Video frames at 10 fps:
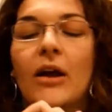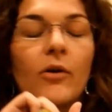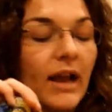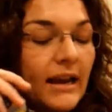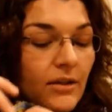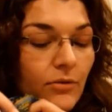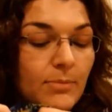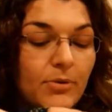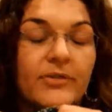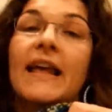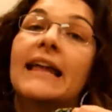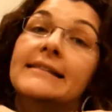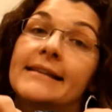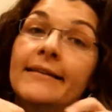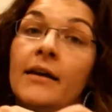Oh,
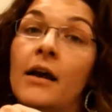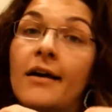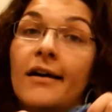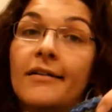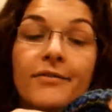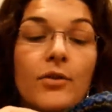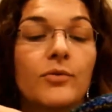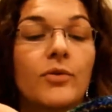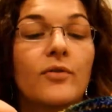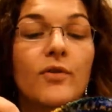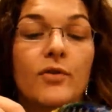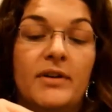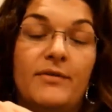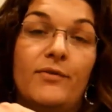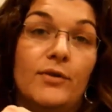83% of those who
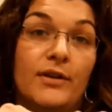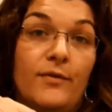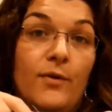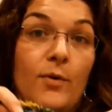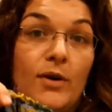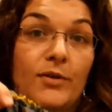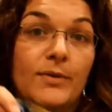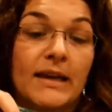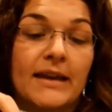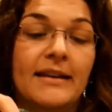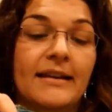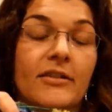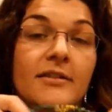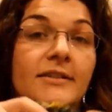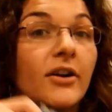voted for doing a knit
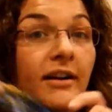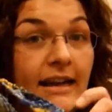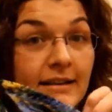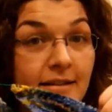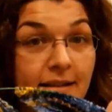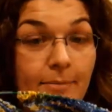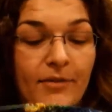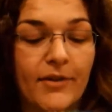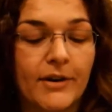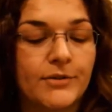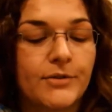along starting December 1st.